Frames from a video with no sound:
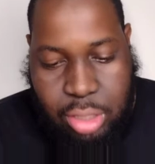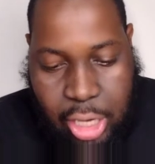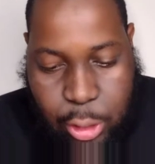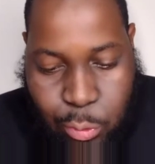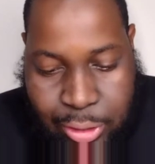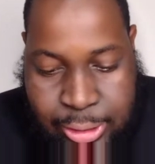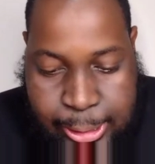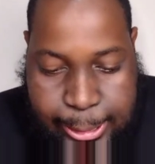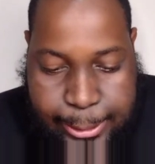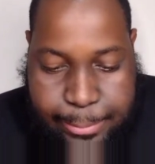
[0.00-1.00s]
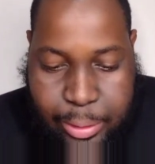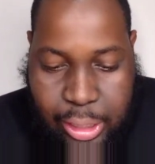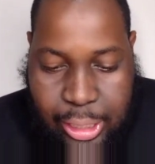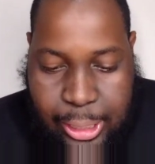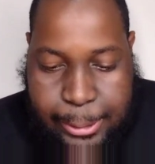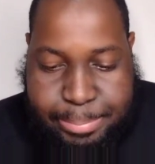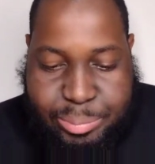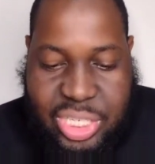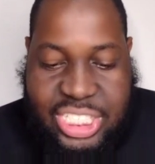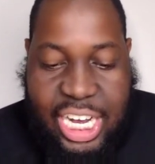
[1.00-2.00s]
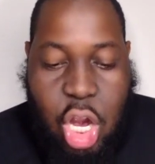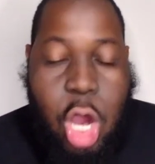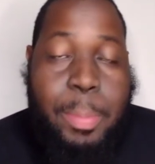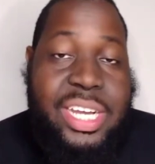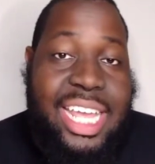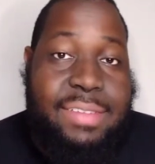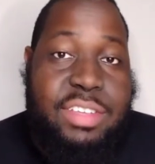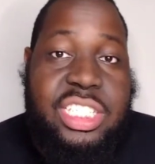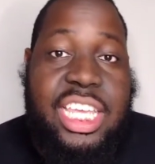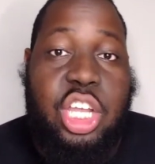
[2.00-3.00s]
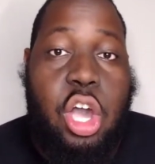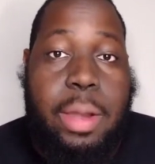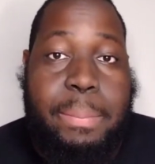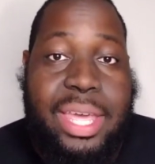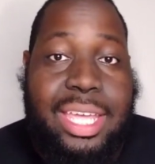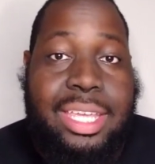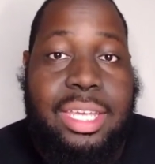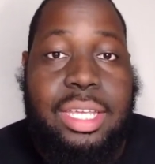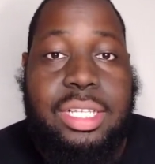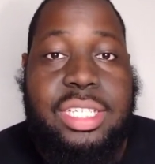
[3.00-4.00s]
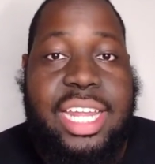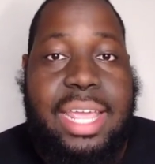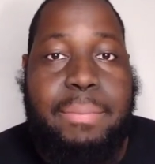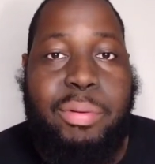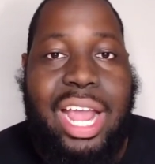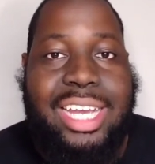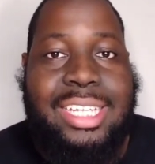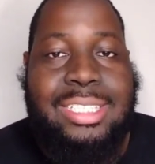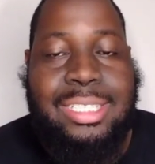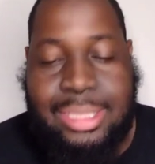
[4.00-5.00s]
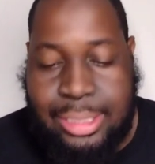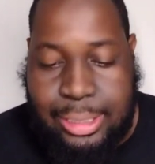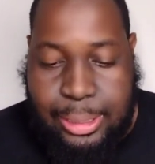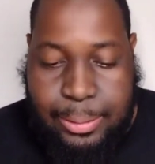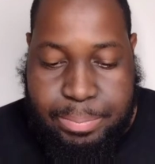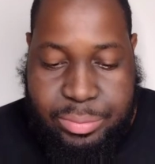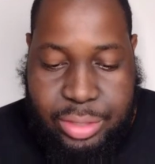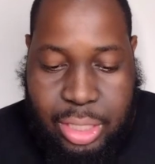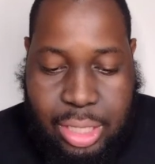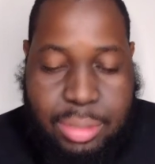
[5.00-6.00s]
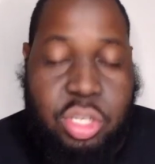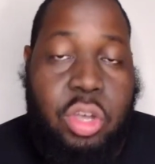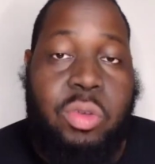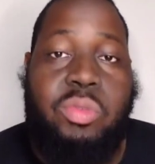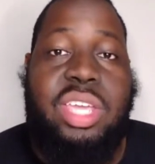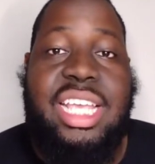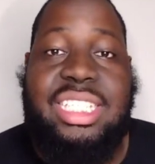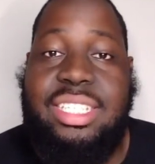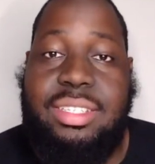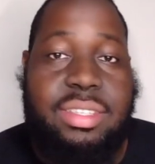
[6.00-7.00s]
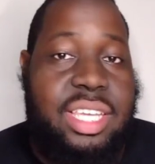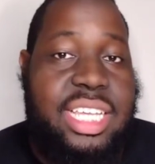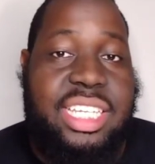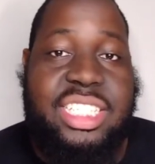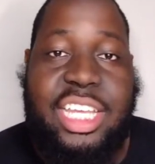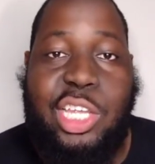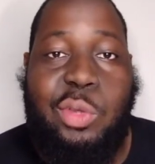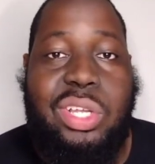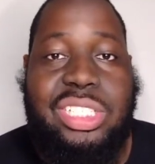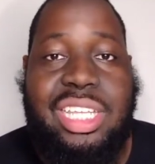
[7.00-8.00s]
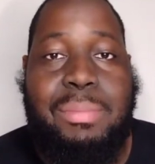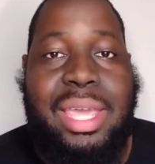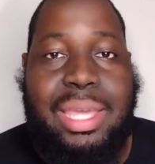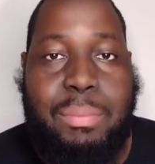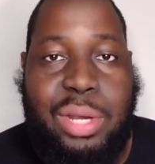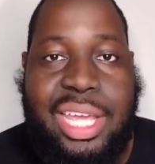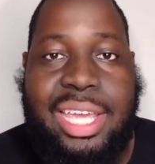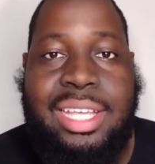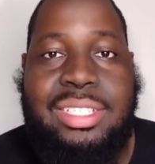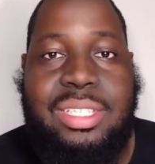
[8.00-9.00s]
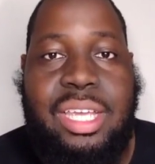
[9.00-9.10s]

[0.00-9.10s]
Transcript: All right, who else? Um, Jalyn Armour Davis, he caught a pick today in practice. Uh, so he's he's continuously making plays.